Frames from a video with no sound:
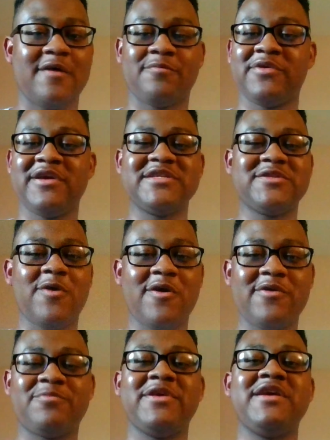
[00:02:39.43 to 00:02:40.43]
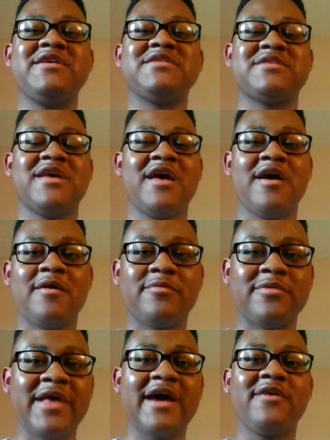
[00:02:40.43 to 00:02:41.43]
Please, Lori, please.
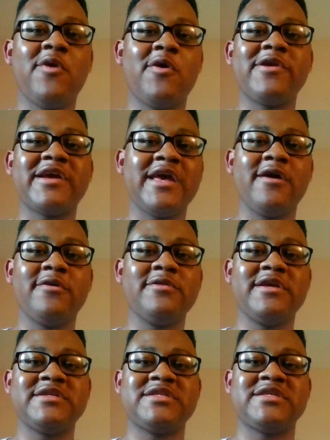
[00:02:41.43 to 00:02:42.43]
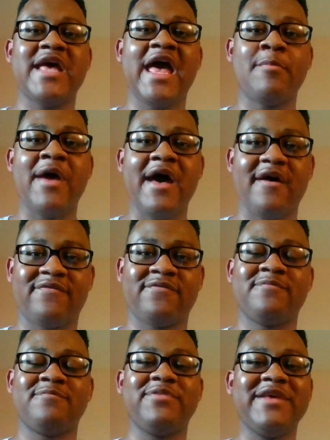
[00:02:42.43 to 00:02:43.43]
Let Lori kill this
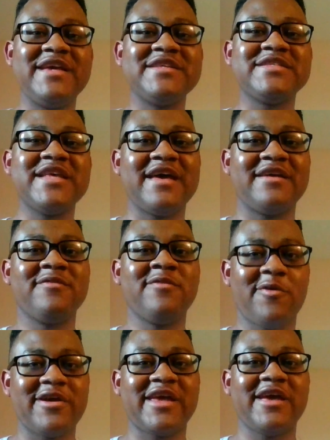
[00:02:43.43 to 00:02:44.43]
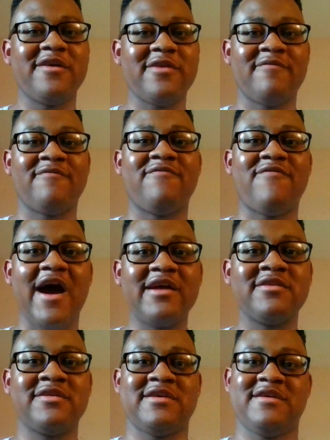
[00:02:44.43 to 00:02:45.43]
MF. Please let Lori kill him,
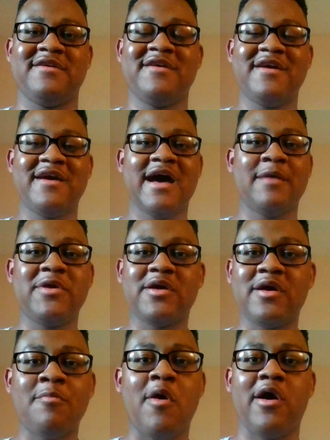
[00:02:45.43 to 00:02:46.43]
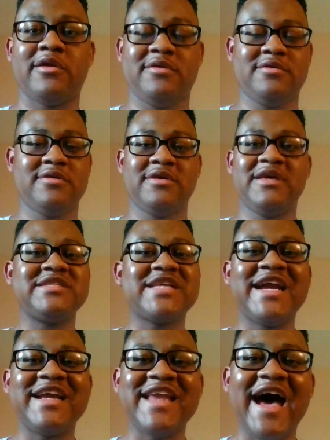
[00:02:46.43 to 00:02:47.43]
finally. I mean, come on. He's
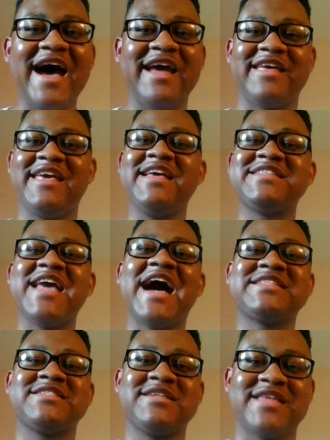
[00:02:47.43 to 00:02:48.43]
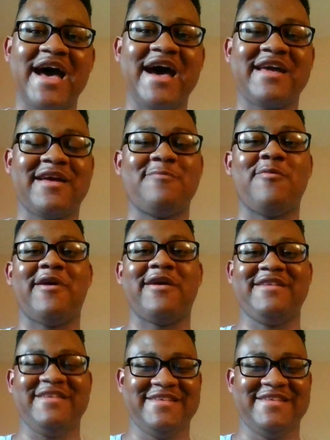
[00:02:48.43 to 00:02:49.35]
got to die. He's got to die. Come on.